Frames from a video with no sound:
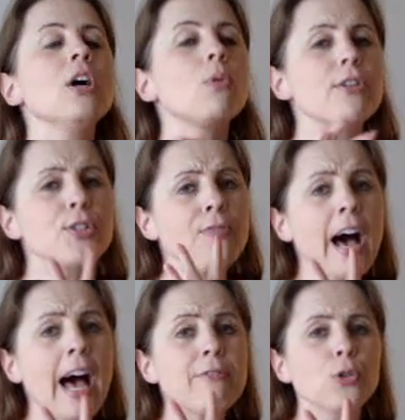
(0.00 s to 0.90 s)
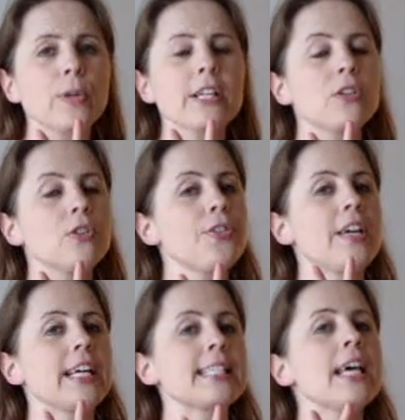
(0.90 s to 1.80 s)
Well, there's 5 critical
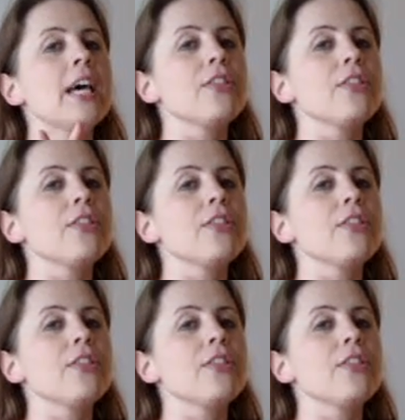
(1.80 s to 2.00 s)
things.